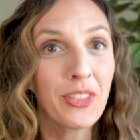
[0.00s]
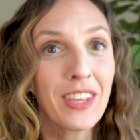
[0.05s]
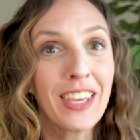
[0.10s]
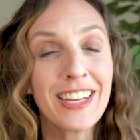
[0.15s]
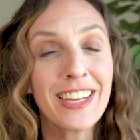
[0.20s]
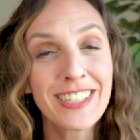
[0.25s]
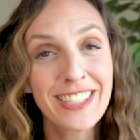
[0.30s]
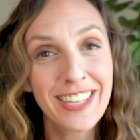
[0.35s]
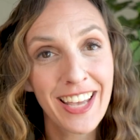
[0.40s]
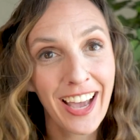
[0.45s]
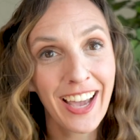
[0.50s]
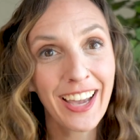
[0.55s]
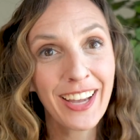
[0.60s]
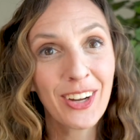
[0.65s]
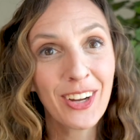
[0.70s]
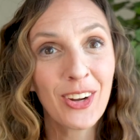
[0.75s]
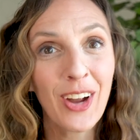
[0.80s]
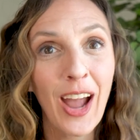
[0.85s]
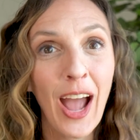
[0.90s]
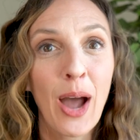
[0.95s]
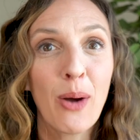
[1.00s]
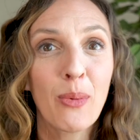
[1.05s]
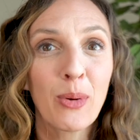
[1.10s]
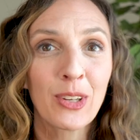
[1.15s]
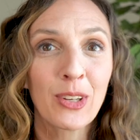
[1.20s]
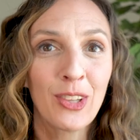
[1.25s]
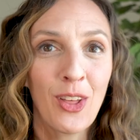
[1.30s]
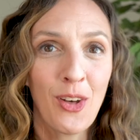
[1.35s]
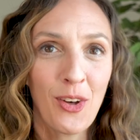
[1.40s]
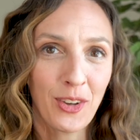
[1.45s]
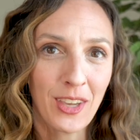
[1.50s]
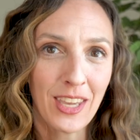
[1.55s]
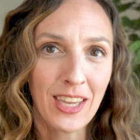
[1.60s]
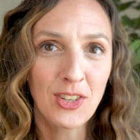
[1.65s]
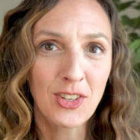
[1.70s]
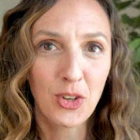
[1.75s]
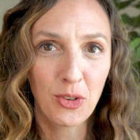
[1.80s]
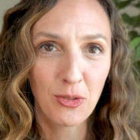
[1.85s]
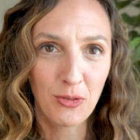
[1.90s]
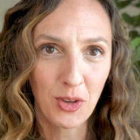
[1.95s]
the entire hour-long
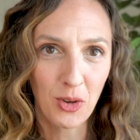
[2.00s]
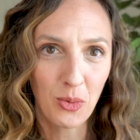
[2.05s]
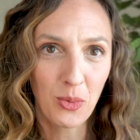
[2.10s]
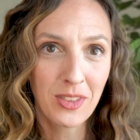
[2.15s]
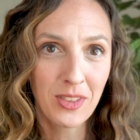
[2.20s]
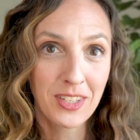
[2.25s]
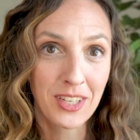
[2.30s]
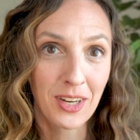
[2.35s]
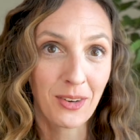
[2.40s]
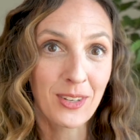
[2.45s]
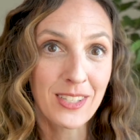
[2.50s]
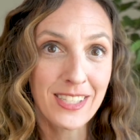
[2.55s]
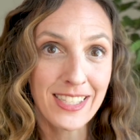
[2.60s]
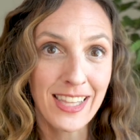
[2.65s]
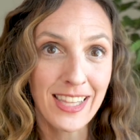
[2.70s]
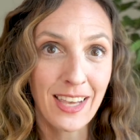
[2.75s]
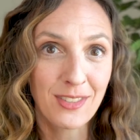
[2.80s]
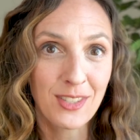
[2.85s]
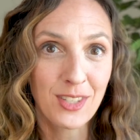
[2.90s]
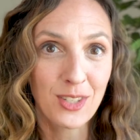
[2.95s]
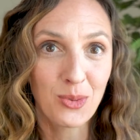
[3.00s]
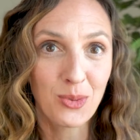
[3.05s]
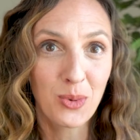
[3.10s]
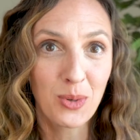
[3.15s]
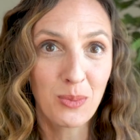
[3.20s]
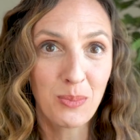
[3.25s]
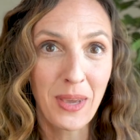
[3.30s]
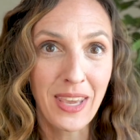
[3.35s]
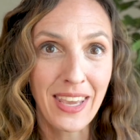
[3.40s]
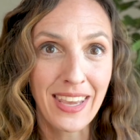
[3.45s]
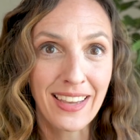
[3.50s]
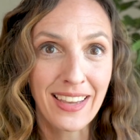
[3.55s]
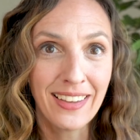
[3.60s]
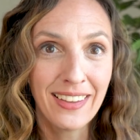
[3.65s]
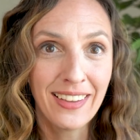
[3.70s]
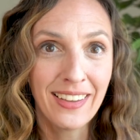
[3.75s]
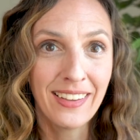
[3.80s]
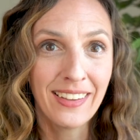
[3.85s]
interview with Terence Lester would be.